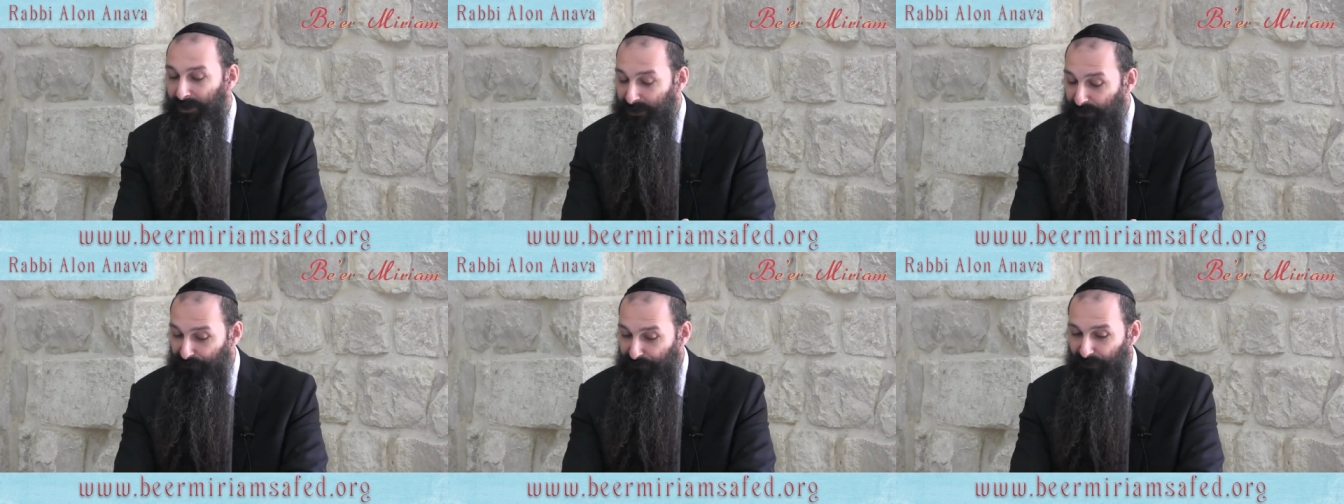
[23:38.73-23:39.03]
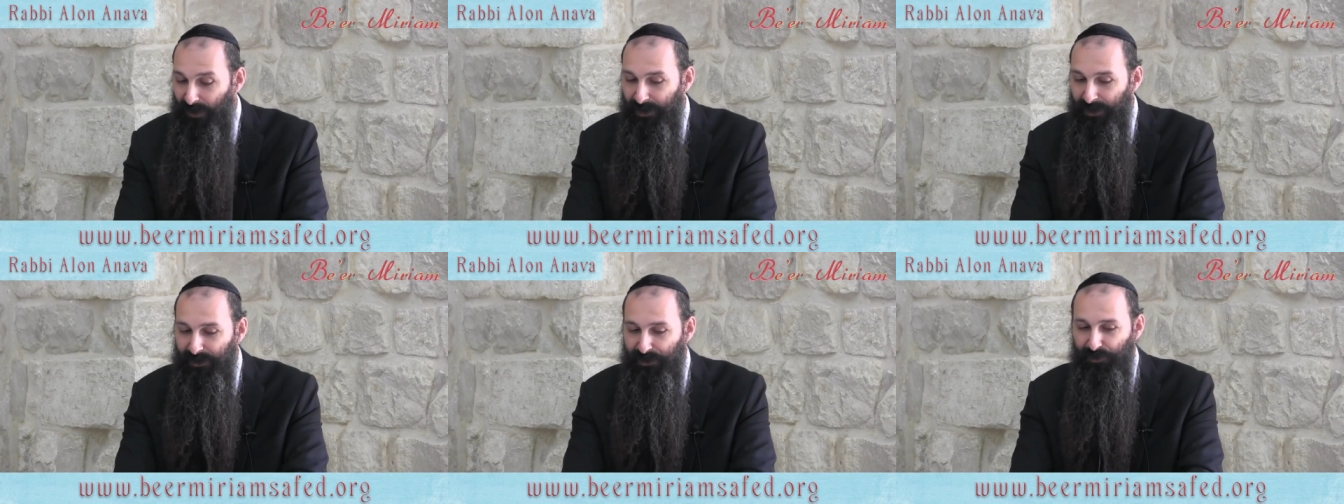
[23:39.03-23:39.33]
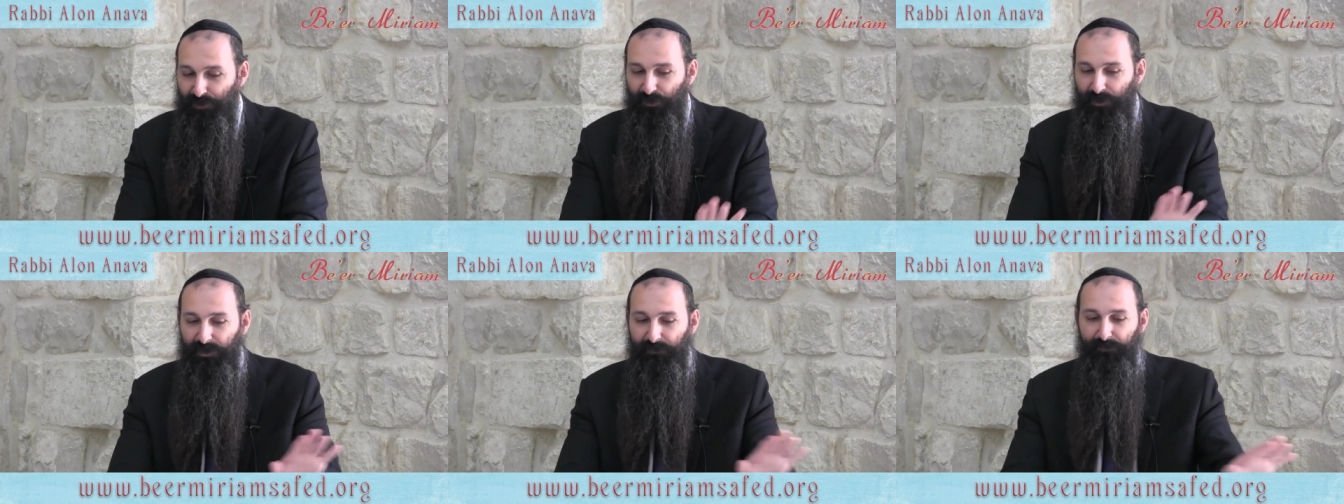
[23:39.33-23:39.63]
It's a funny
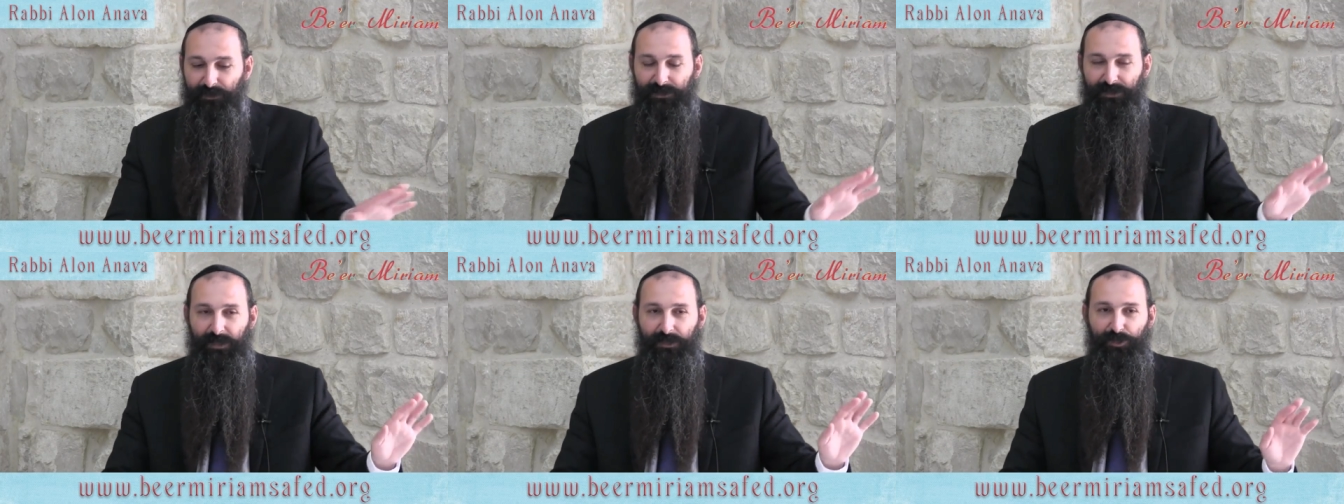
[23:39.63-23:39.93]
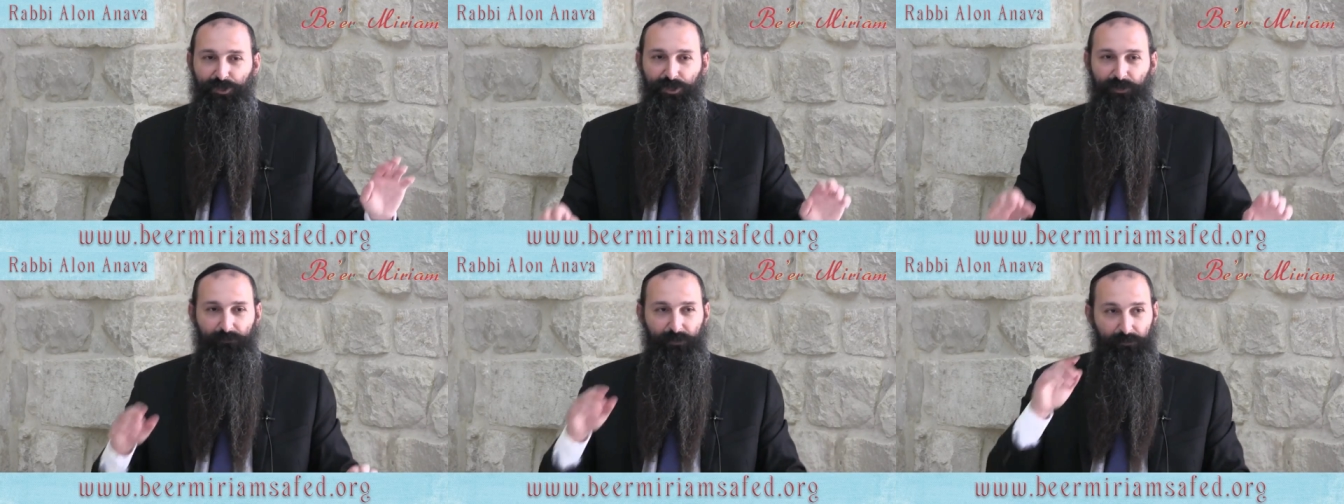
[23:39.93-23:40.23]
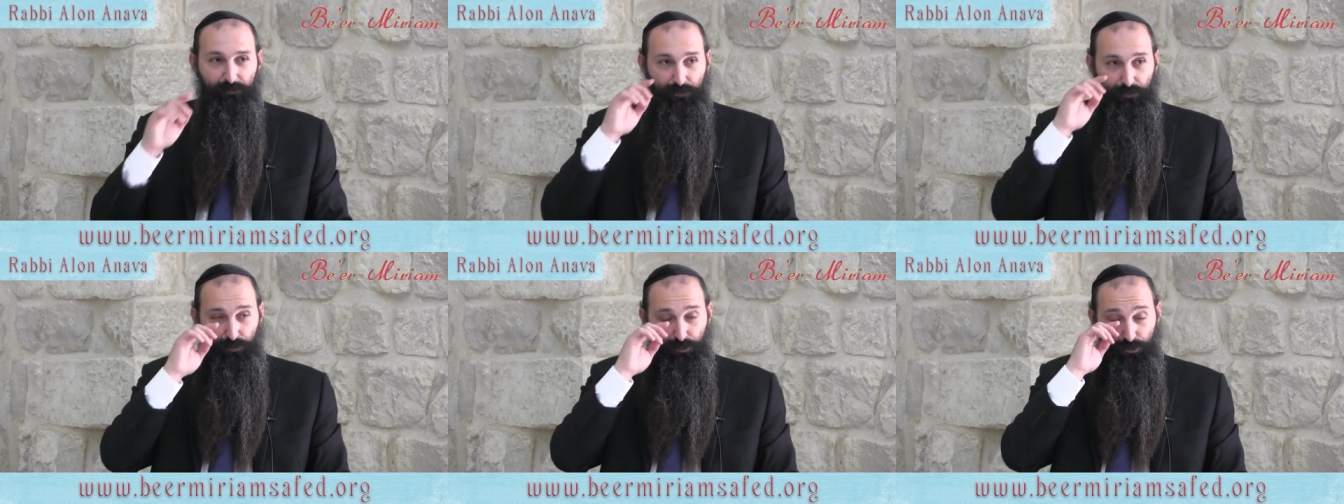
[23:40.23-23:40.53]
story. Bezrat Hashem,
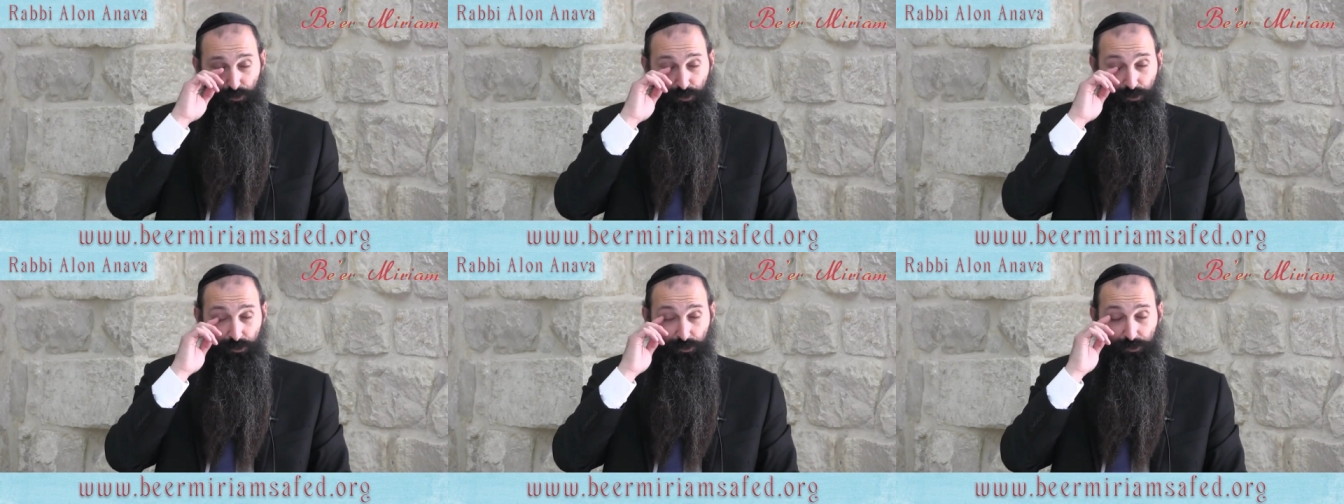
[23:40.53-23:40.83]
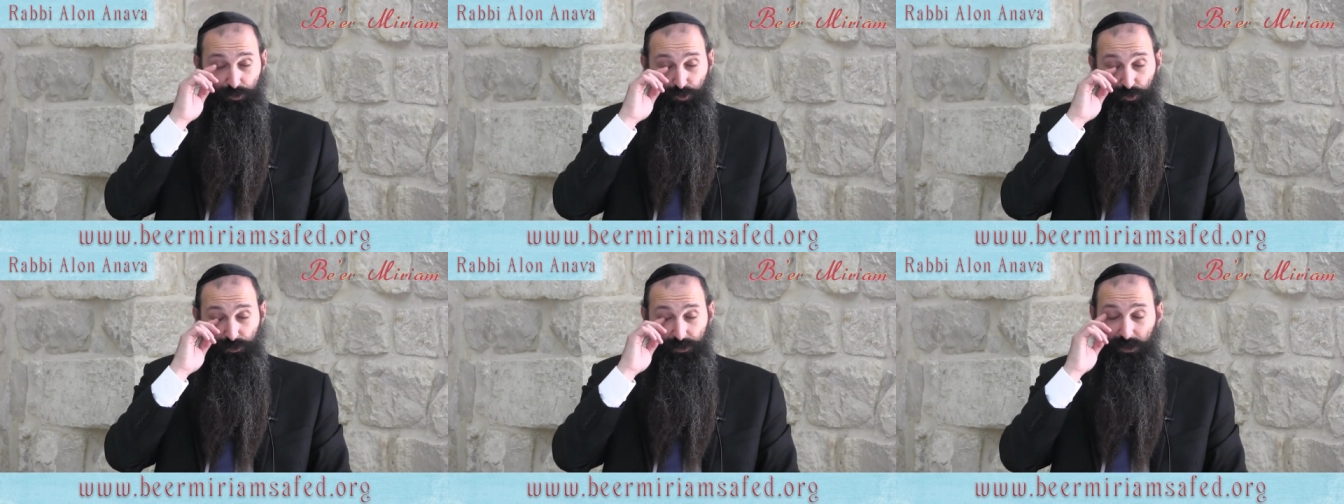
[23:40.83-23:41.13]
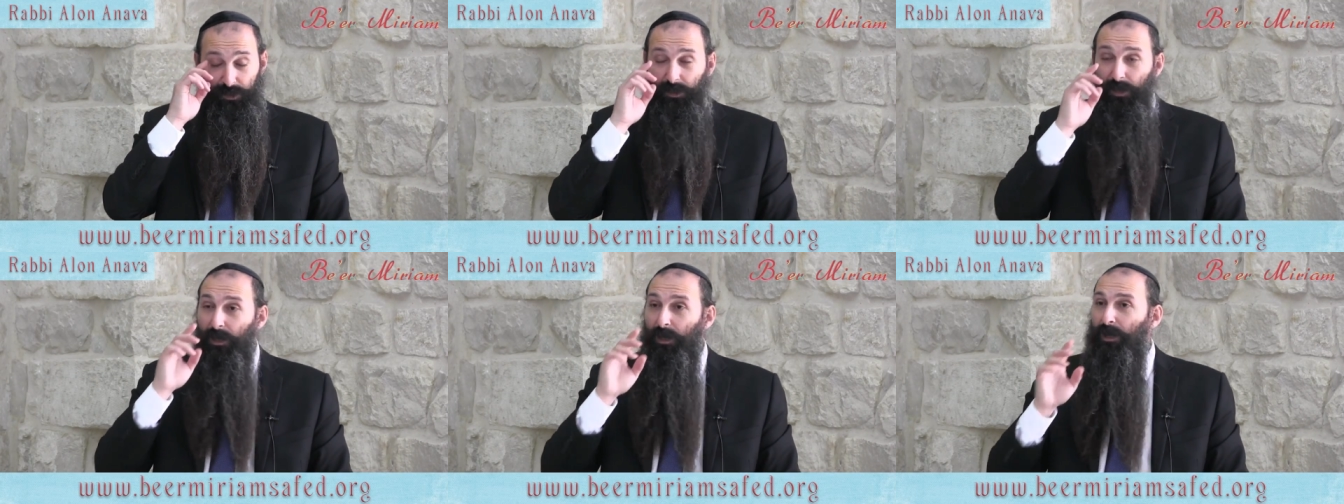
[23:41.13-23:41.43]
maybe we'll do it on
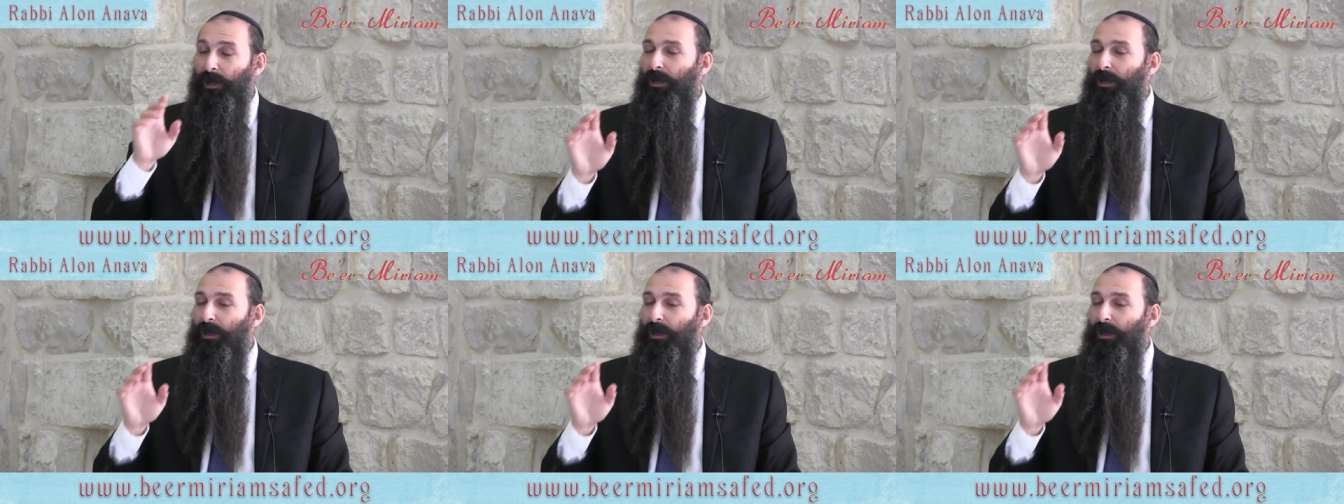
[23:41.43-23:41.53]
Tuesday.